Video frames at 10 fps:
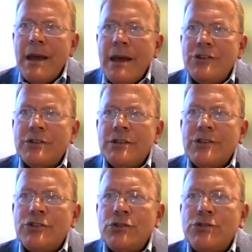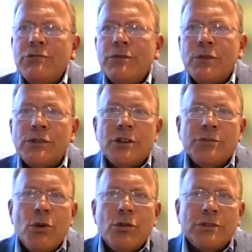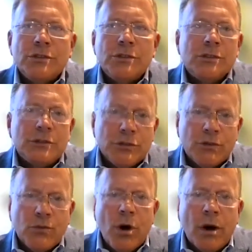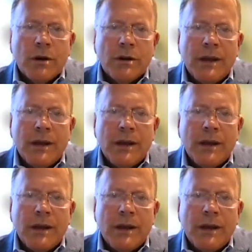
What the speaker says: is using reverse osmosis to conserve water.